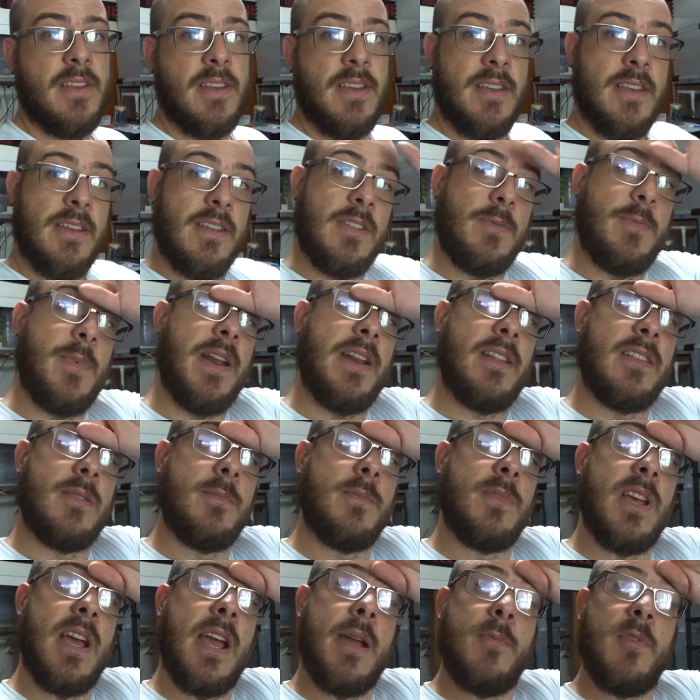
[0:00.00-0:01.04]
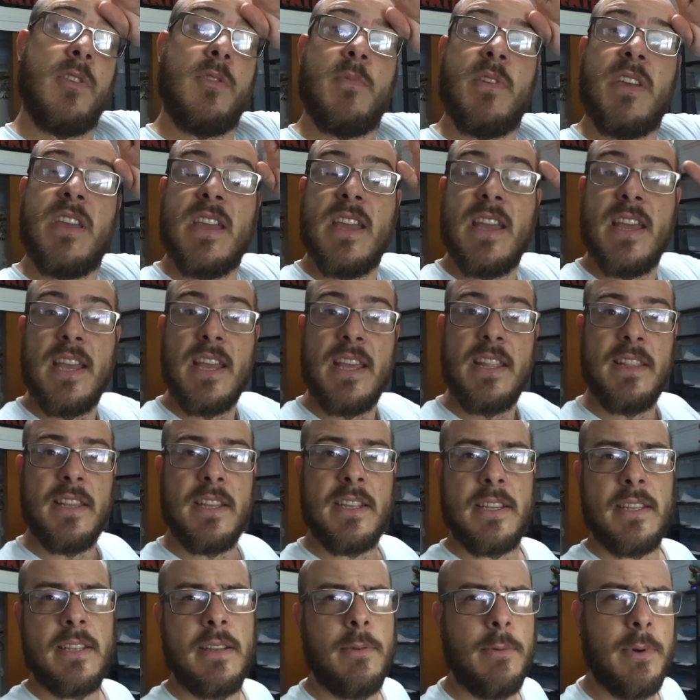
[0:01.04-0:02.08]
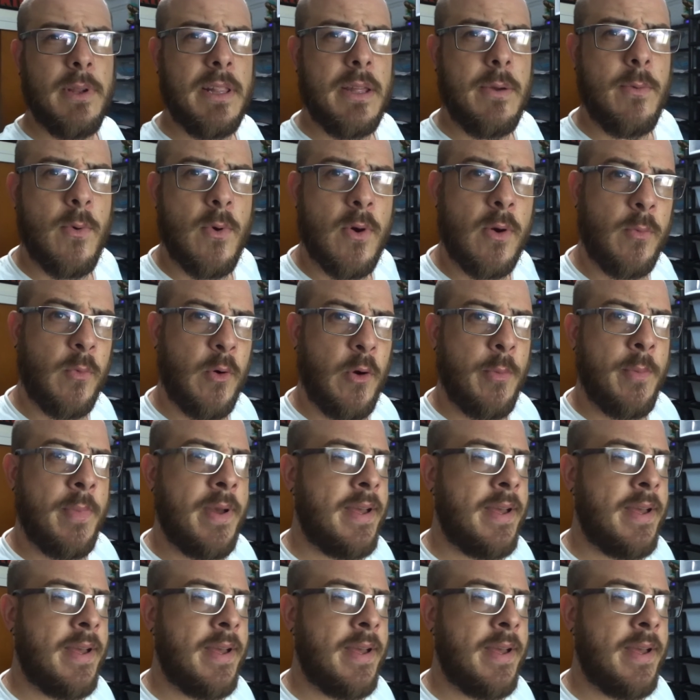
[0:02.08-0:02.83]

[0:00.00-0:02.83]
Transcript: spending some time with me in this really warm room.